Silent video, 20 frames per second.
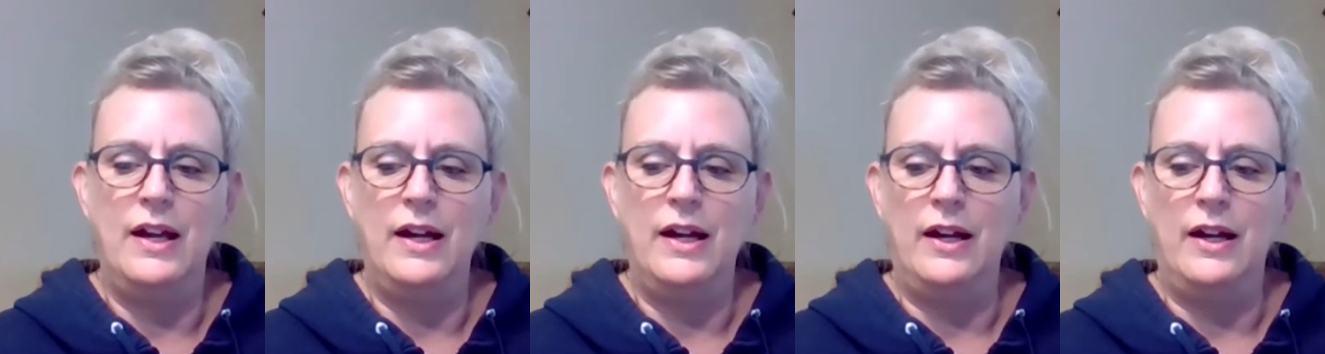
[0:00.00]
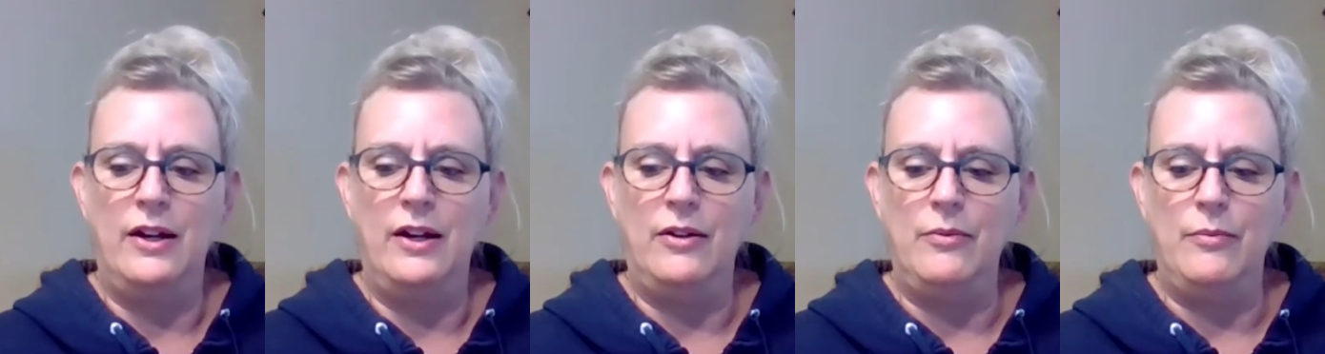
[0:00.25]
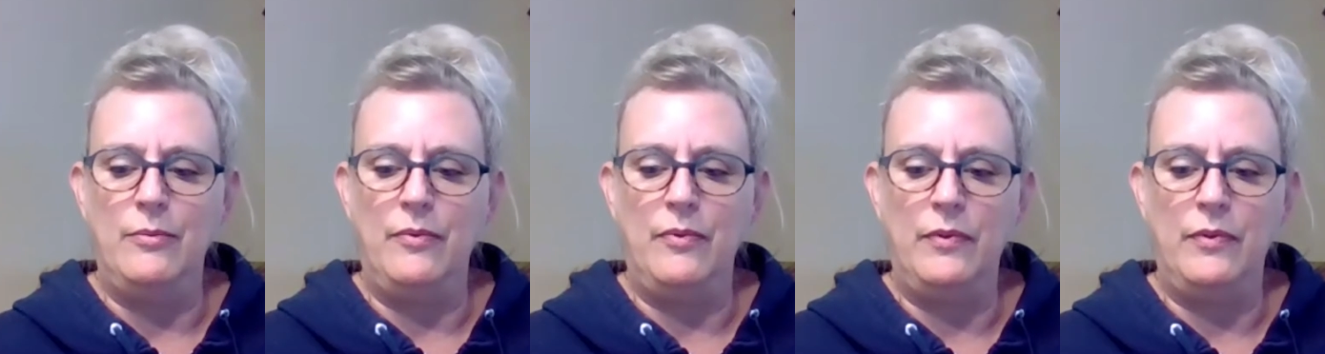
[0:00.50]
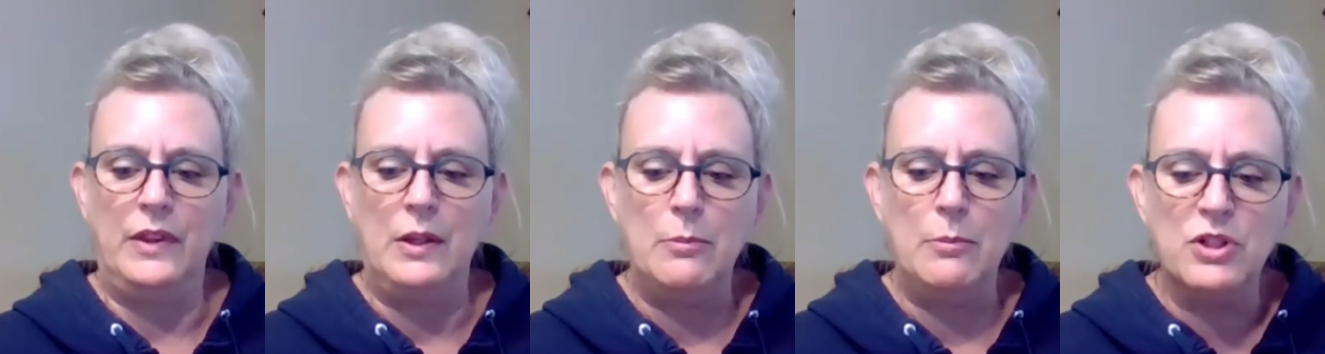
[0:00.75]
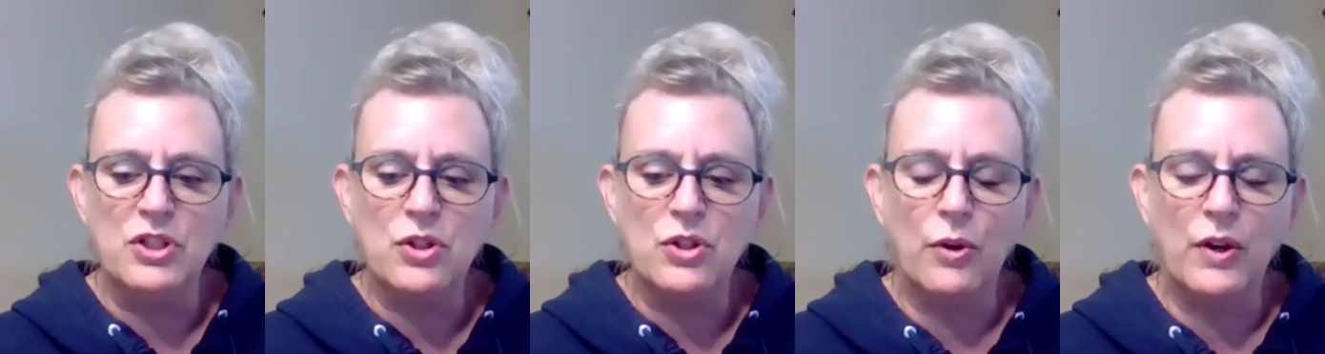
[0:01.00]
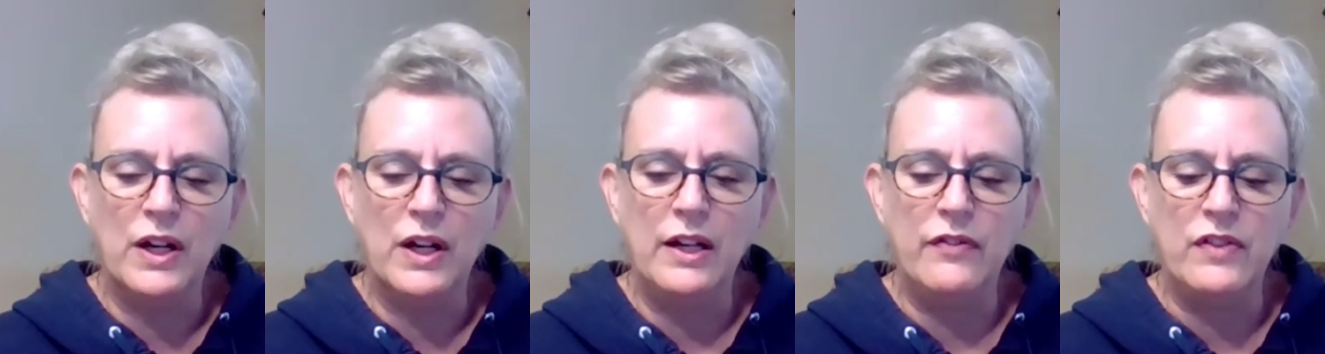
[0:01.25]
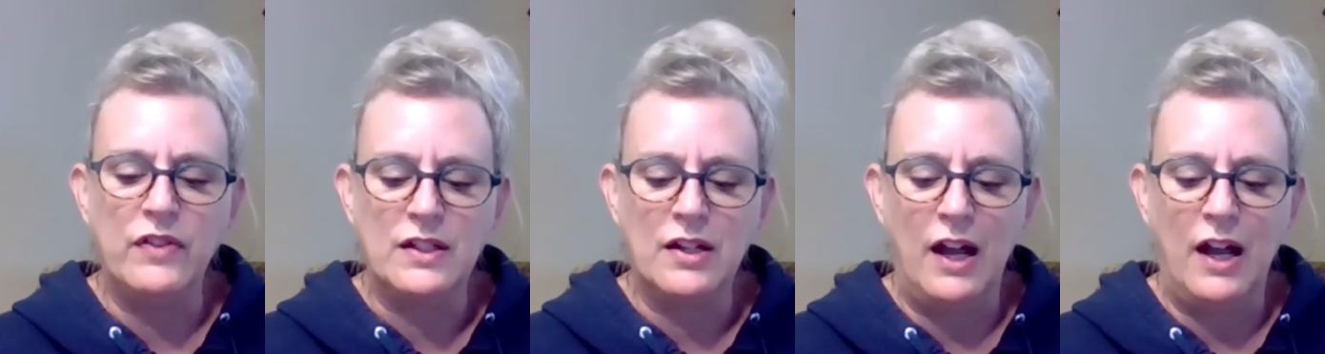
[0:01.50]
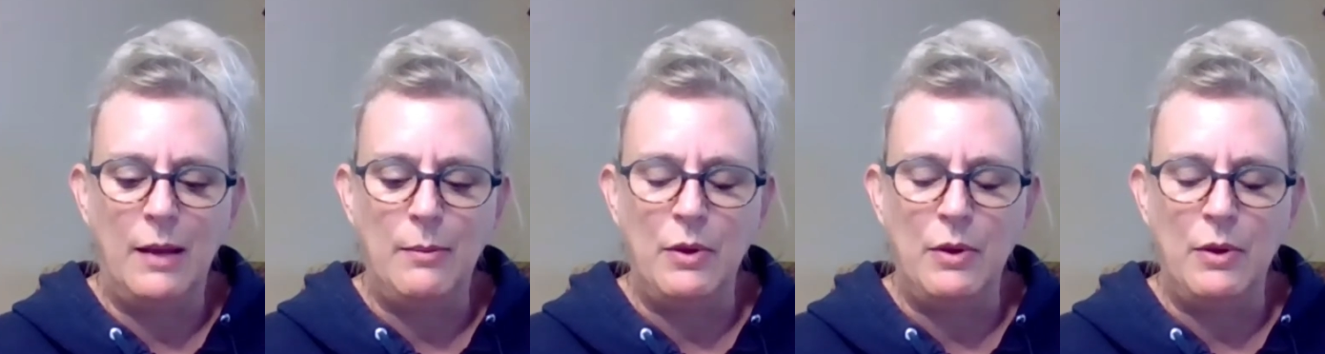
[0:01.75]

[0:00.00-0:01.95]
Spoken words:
the majority of the time,